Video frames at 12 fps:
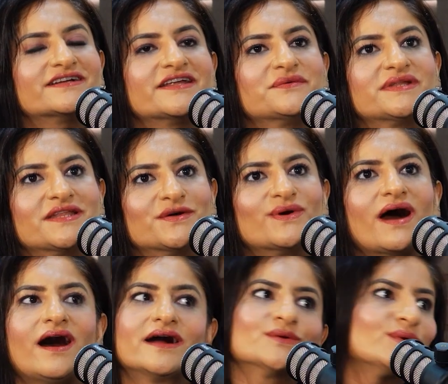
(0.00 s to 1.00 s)
agree with you.
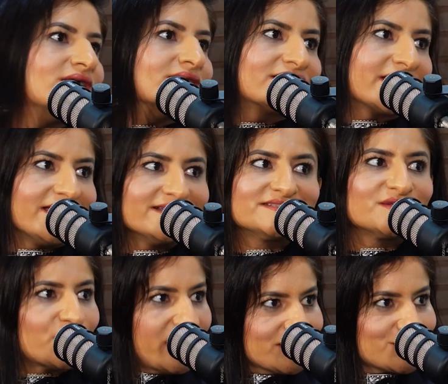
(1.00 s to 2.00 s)
Hard work is
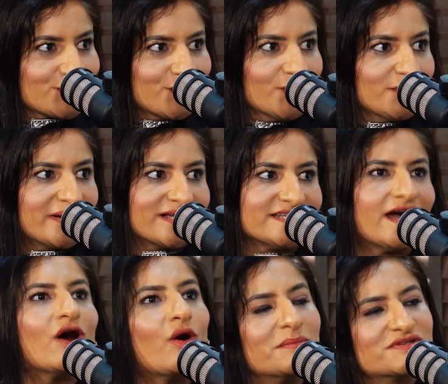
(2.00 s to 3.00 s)
the way to go, but
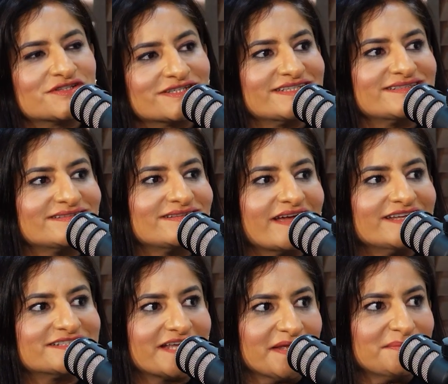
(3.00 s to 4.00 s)
opportunities at the
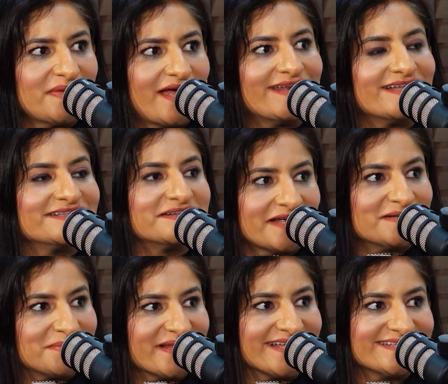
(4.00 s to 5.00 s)
right time and at the
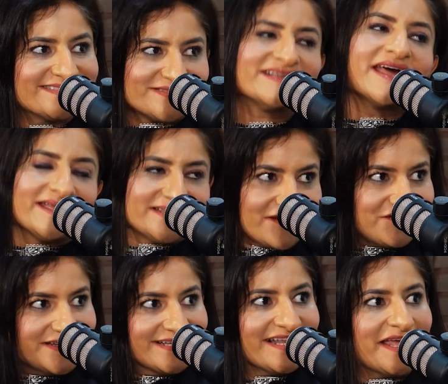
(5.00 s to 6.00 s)
right place
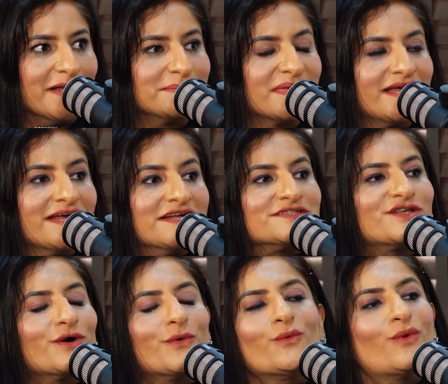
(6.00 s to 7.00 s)
definitely help. 100%.
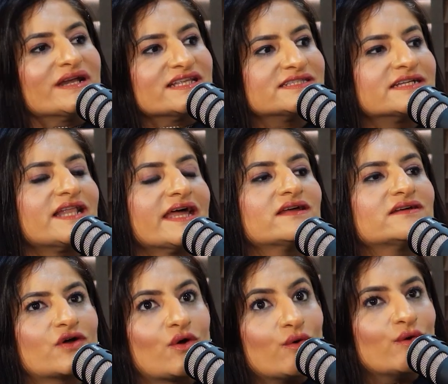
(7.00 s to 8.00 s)
So what is it like
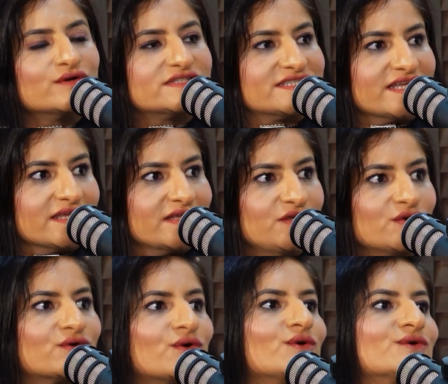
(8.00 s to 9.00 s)
co-hosting? You
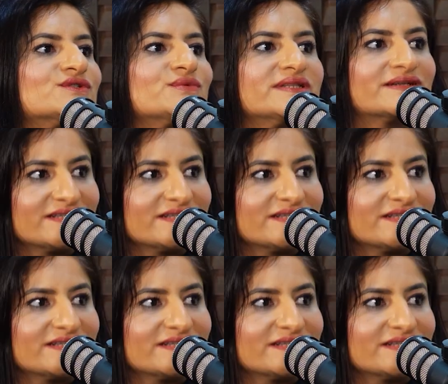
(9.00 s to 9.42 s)
co-host with